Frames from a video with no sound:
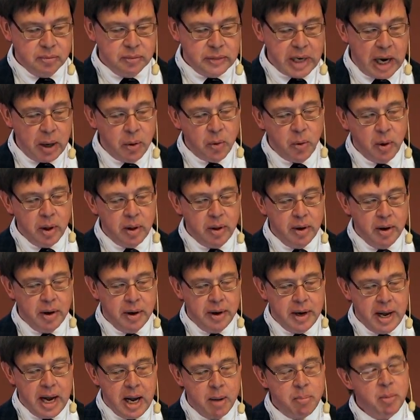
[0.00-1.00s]
How quickly
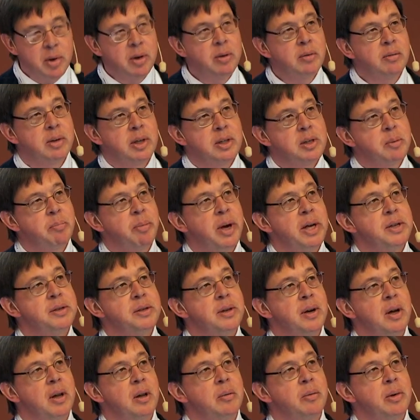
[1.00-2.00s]
can it happen? That's a
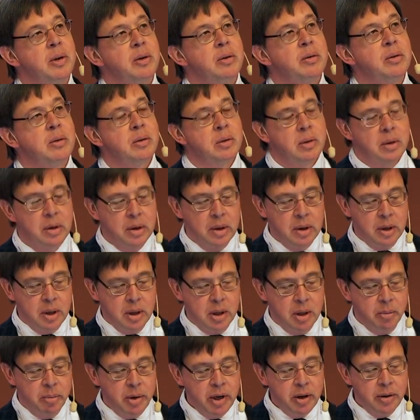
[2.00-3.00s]
pacing element.
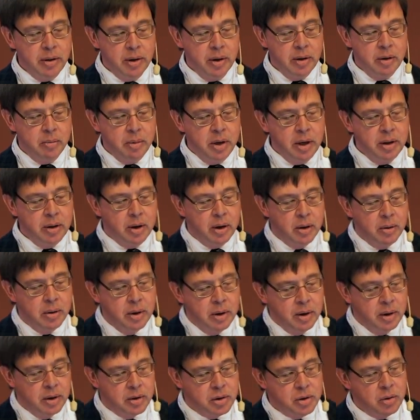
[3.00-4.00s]
The big thing to me, though,
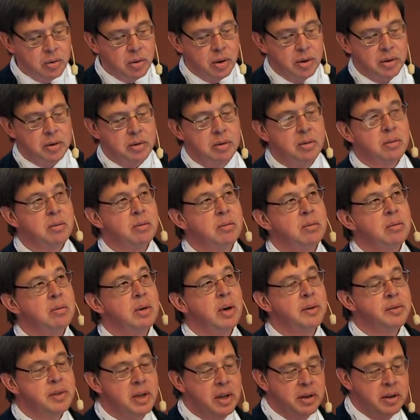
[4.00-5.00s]
is tools.
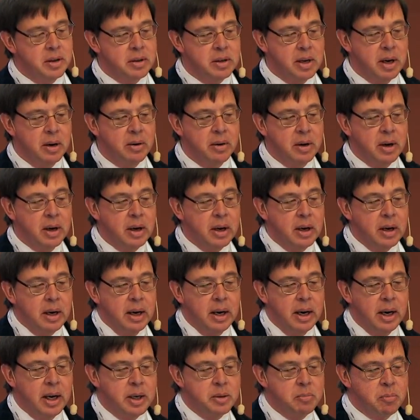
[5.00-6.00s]
I've said this now.
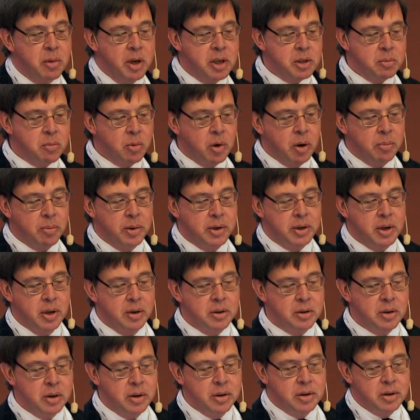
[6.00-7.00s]
It has much more
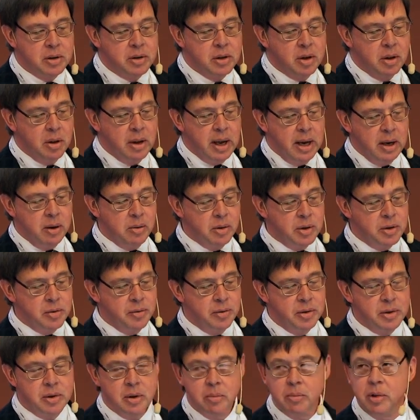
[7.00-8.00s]
potential than just a language
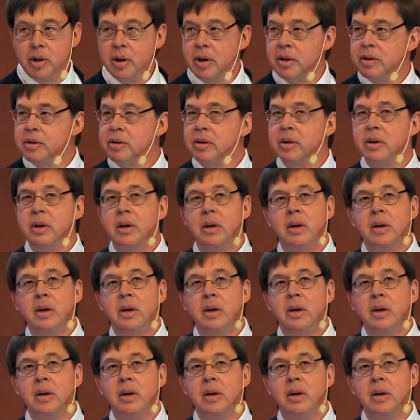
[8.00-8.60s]
for simulation.